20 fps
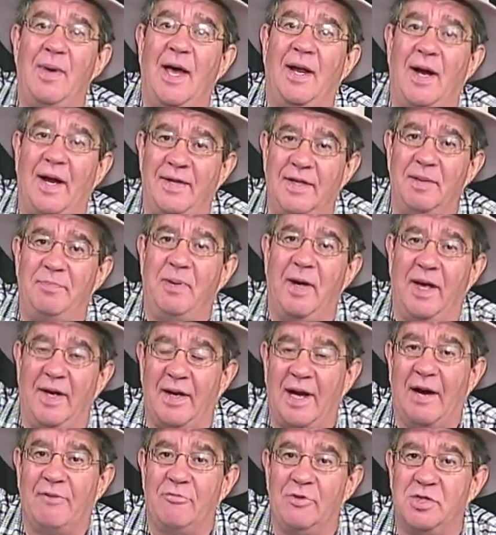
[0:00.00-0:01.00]
and I did pay an
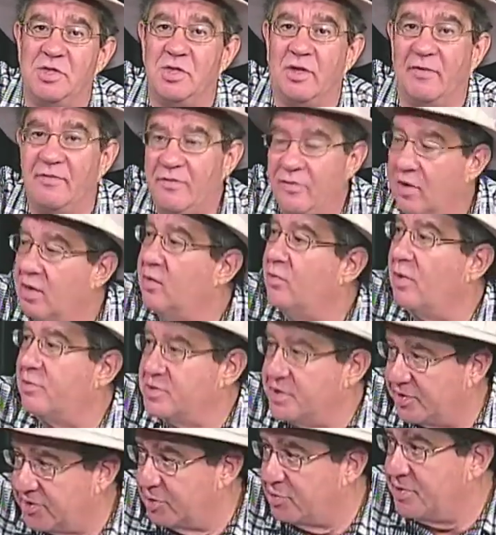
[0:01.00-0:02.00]
average of, what
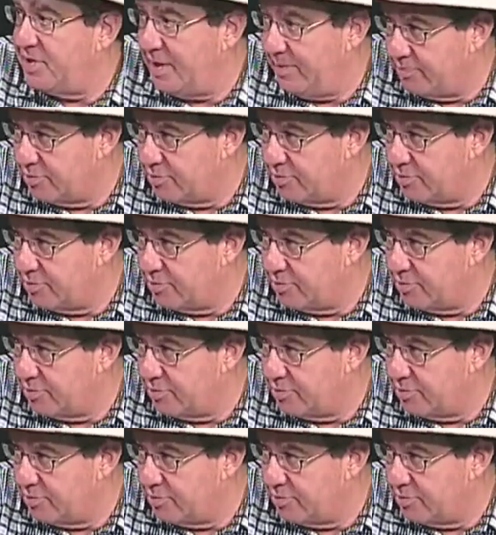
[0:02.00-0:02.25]
was it, thirteen